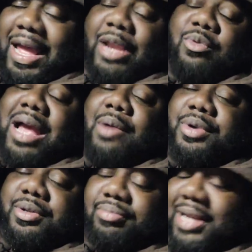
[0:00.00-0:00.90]
I don't got
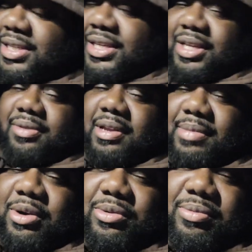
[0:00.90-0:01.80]
one. That's it.
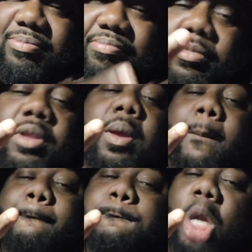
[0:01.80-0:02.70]
I'm out.
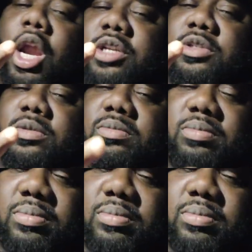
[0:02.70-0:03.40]
Peace.